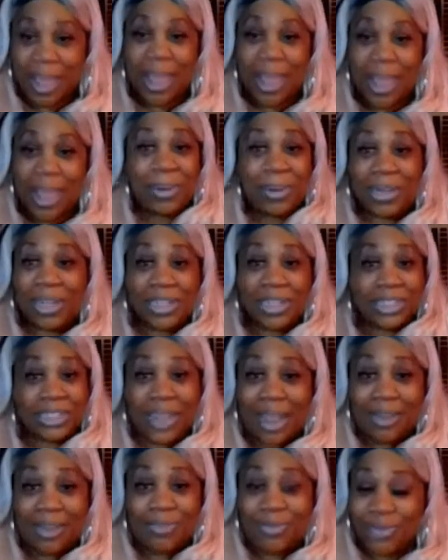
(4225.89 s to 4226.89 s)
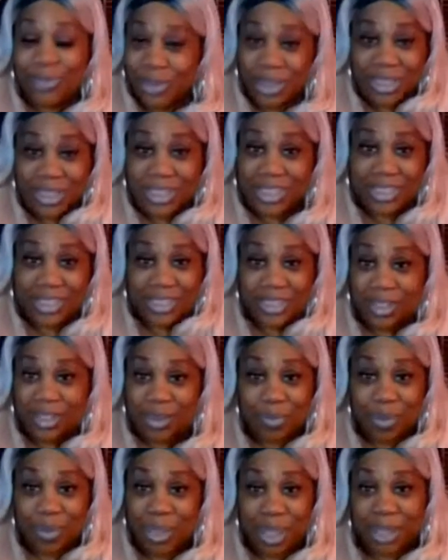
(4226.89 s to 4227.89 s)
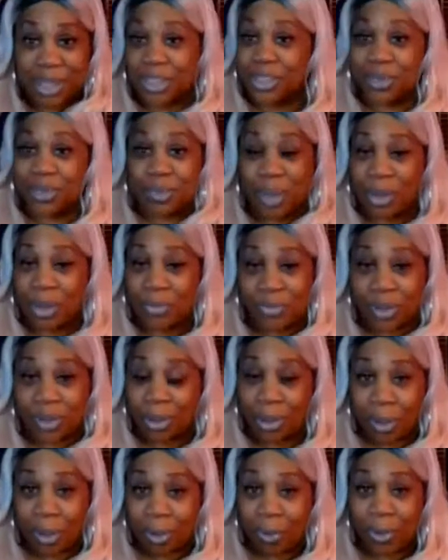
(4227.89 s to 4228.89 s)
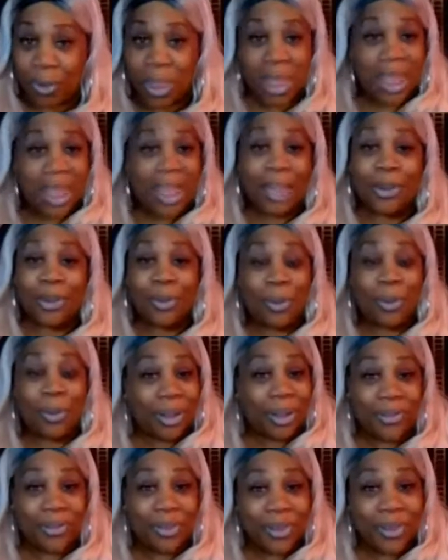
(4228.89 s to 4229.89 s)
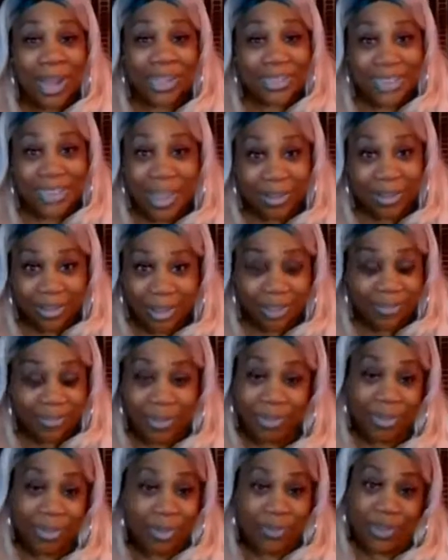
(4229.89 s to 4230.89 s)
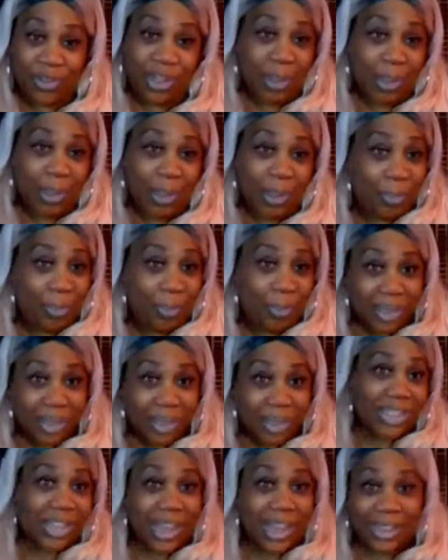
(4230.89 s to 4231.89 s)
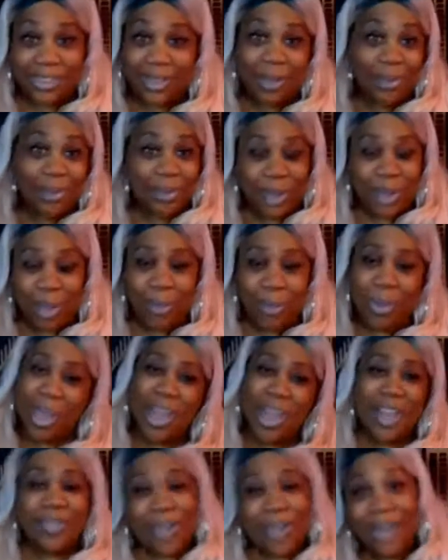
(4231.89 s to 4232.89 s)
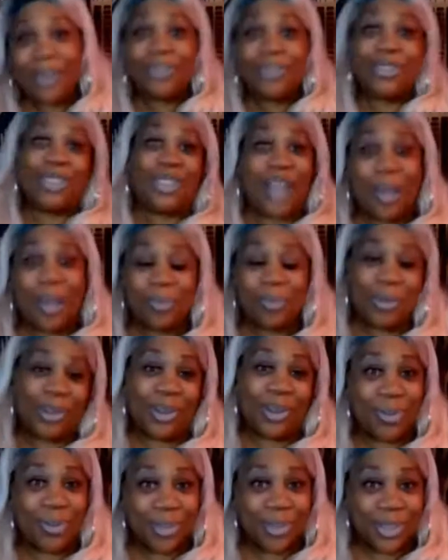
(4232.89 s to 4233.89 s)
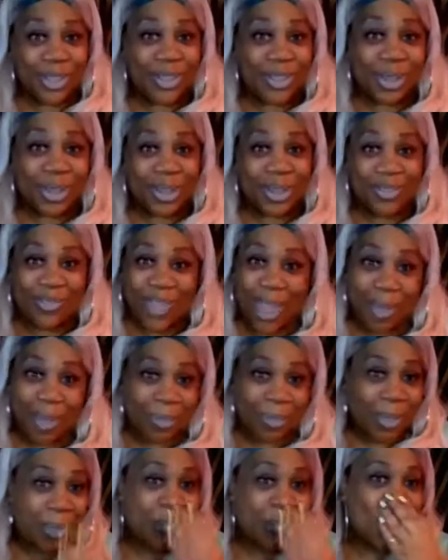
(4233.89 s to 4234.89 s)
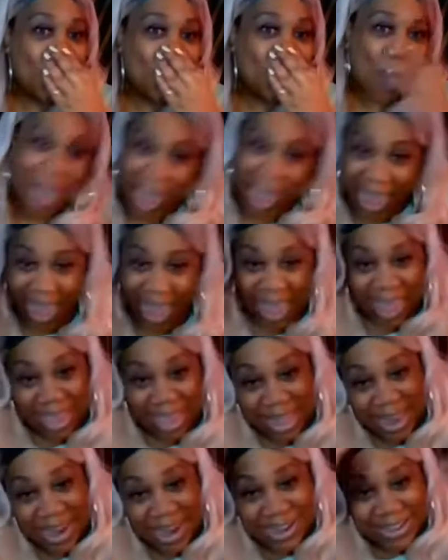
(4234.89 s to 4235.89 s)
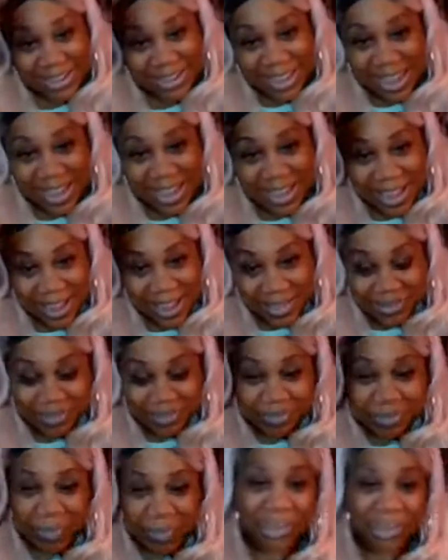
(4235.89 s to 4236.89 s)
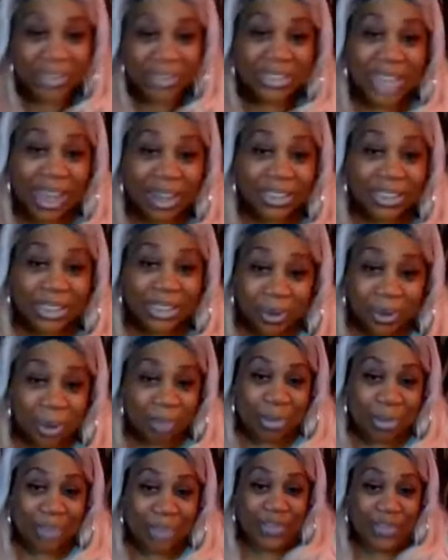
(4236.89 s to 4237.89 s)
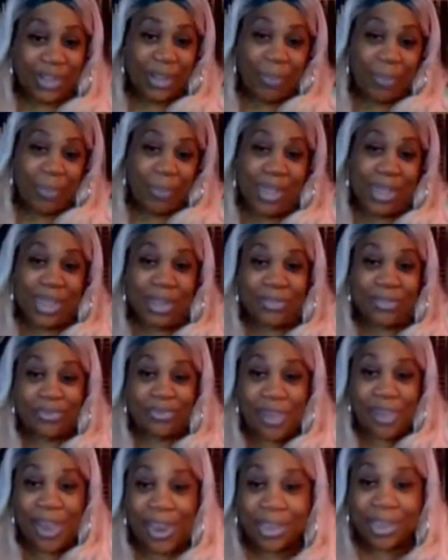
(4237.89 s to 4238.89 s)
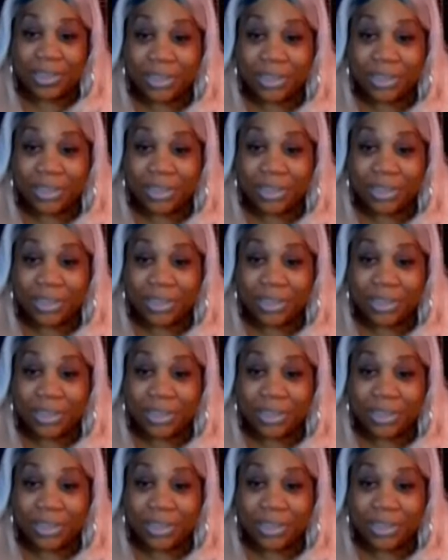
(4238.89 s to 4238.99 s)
Because y'all really just took me in as one of your own. And all of you that's out there from the Filipinos that I don't know, why don't you come on over and join the family? Man, shout out to all my Philippine friends.